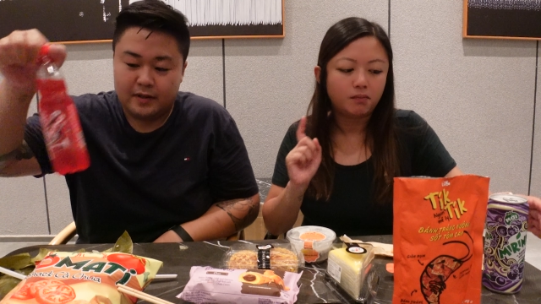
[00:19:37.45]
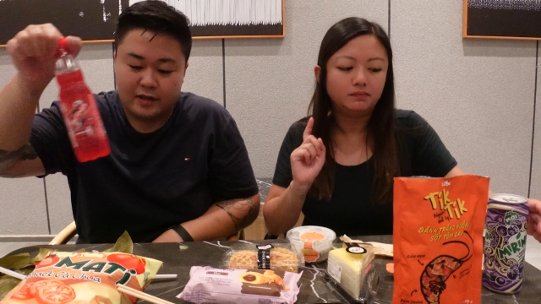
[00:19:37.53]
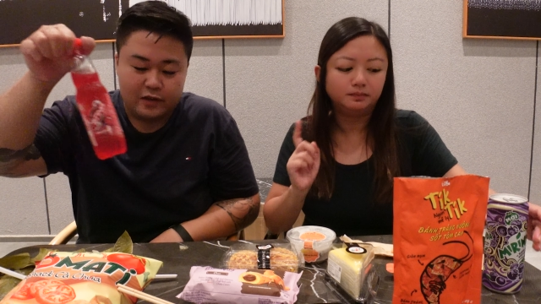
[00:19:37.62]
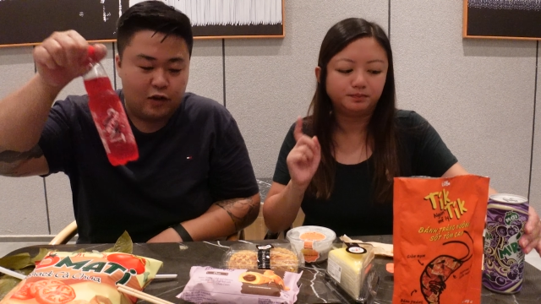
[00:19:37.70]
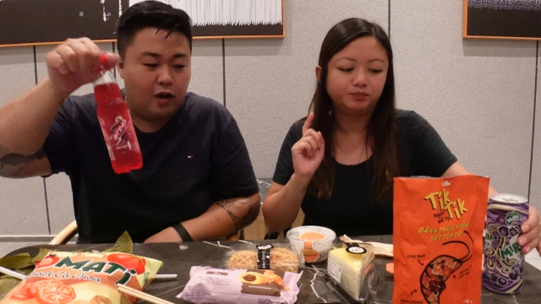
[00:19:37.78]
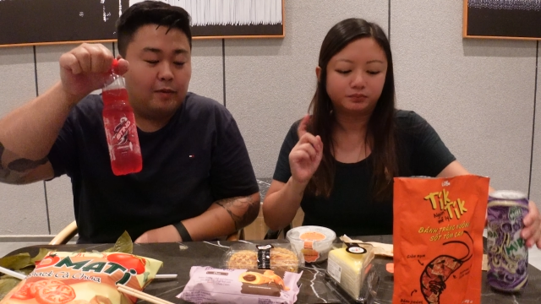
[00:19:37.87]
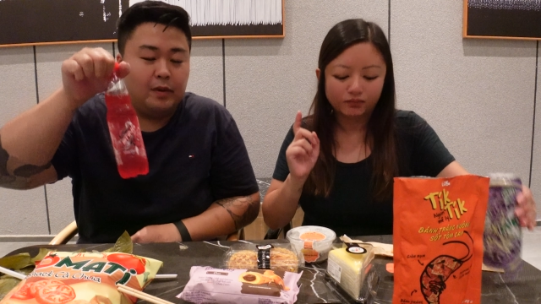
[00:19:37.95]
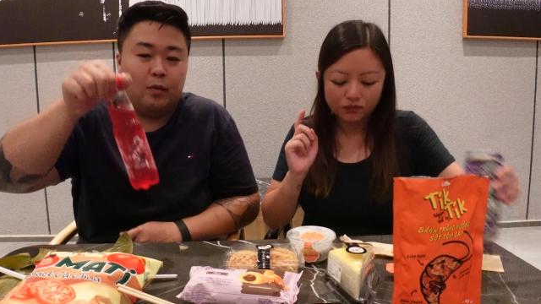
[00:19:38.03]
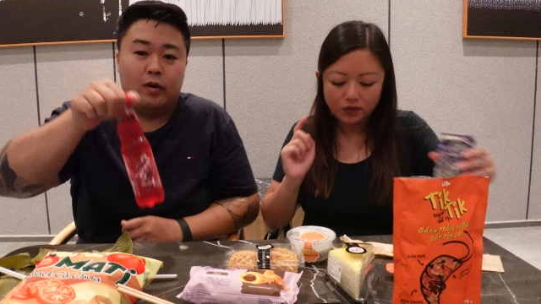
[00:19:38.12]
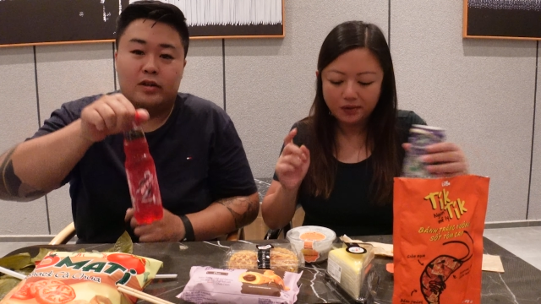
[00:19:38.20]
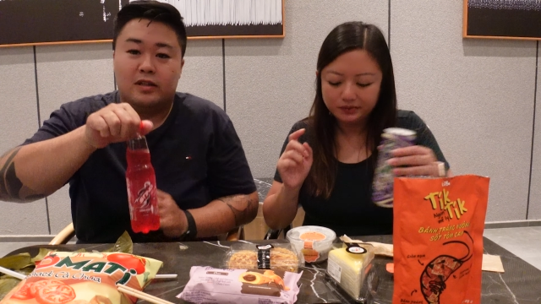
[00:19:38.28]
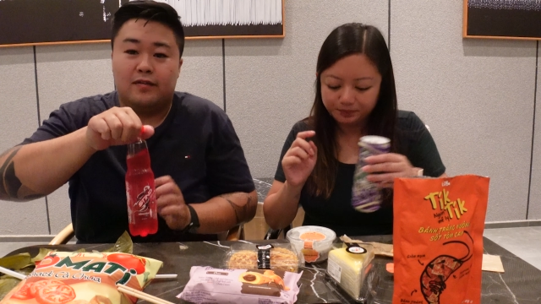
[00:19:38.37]
Speaker 1: Mm. Sorry, I want to
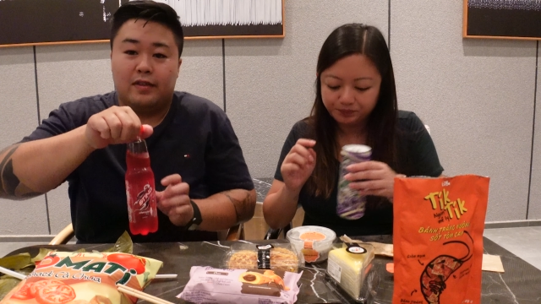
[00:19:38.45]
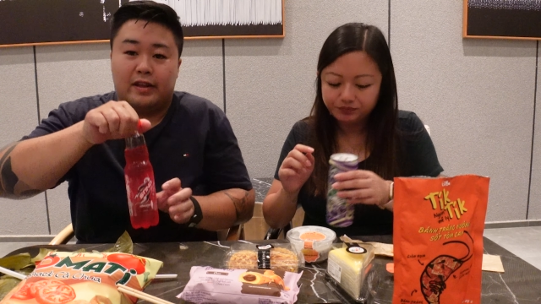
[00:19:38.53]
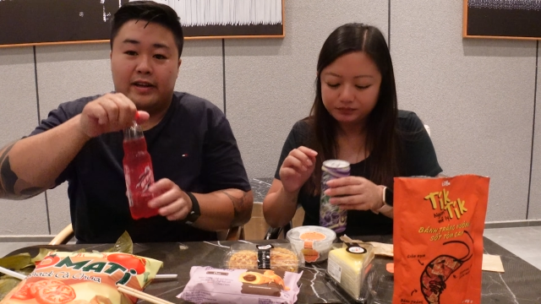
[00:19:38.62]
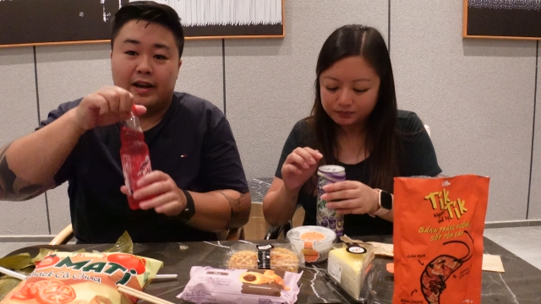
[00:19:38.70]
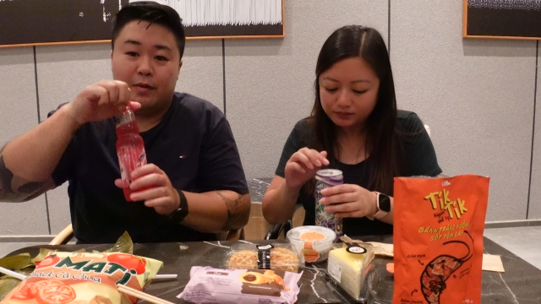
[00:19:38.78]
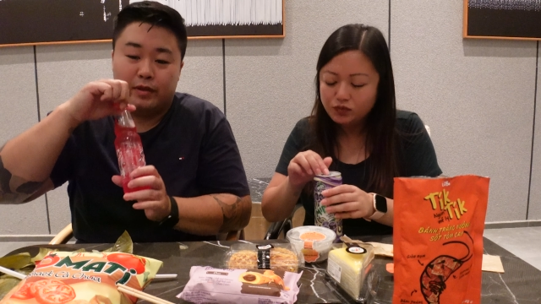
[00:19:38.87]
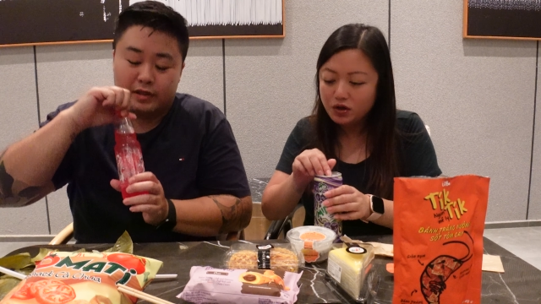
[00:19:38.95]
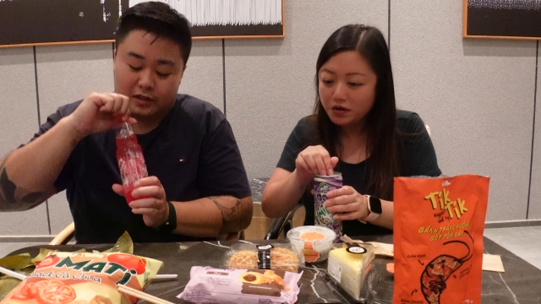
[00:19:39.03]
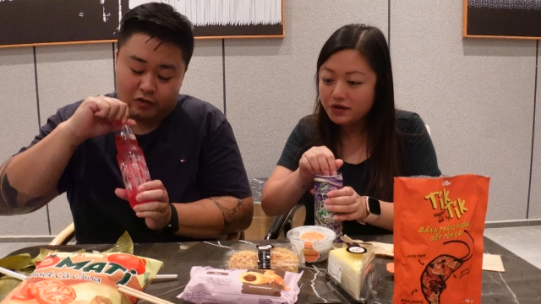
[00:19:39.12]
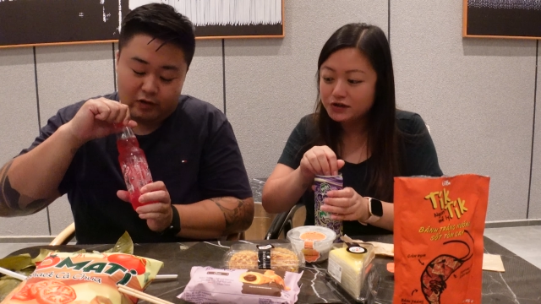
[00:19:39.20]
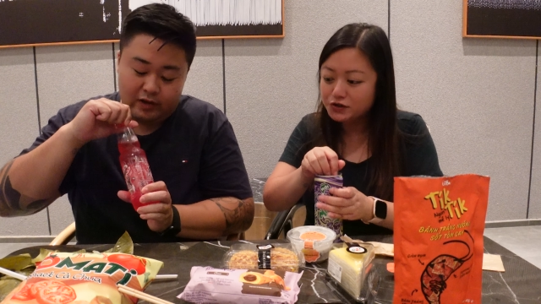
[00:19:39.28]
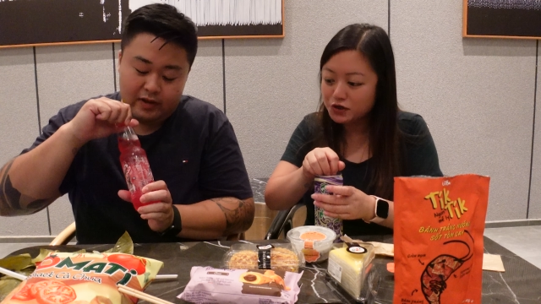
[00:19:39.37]
wash everything down with this
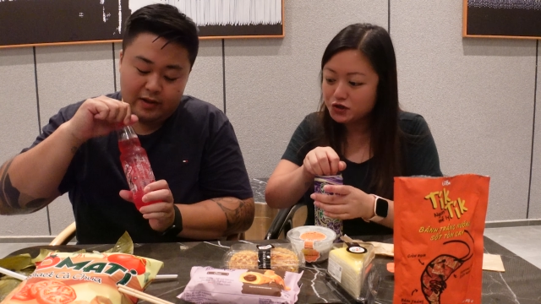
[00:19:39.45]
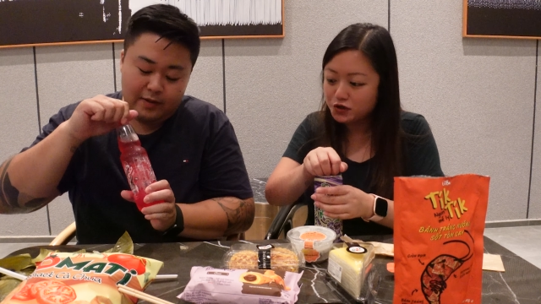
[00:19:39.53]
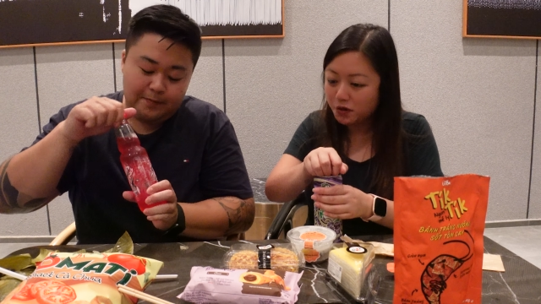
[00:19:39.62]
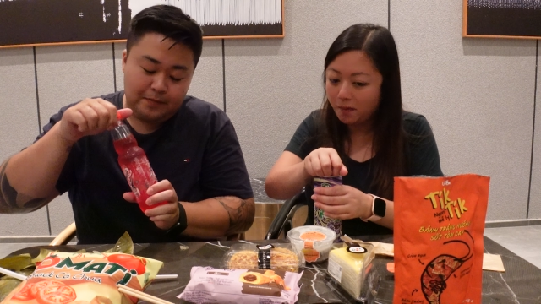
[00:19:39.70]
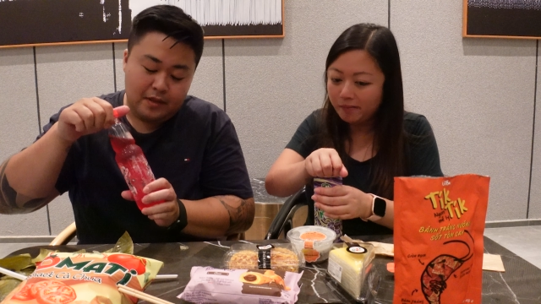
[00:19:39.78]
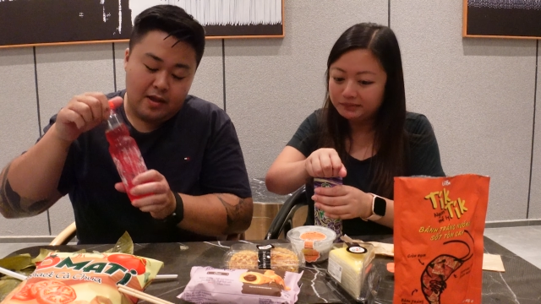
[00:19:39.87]
drink. That's so true.